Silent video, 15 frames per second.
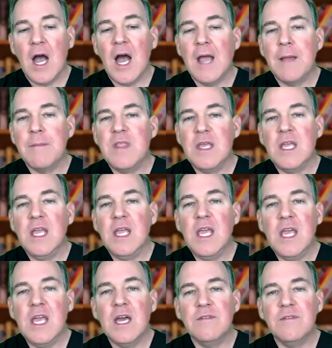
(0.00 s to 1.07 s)
I'm the
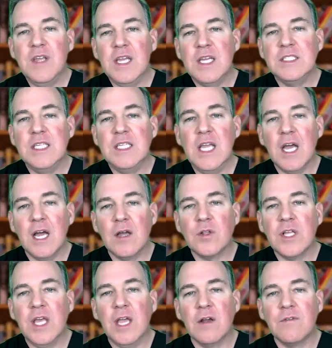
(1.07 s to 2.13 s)
E of ENT. I
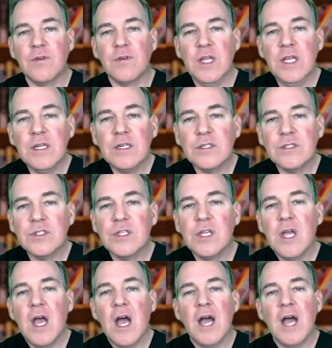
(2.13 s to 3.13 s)
only care for ears.